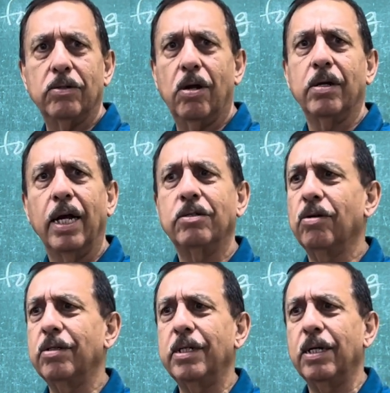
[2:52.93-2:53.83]
on
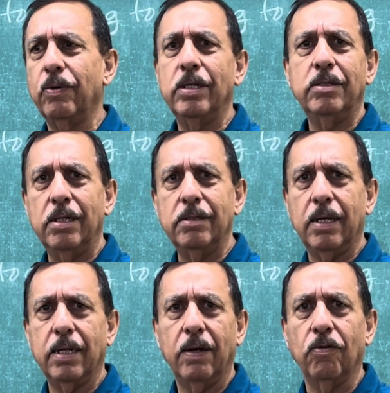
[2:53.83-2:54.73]
Raychaudhuri equations,
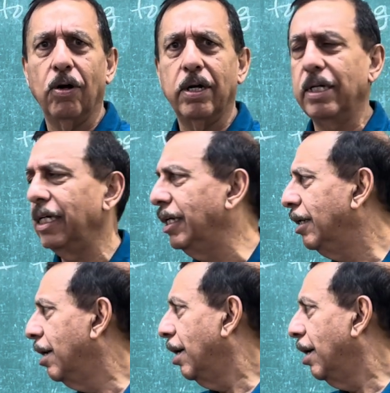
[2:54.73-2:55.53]
and I've already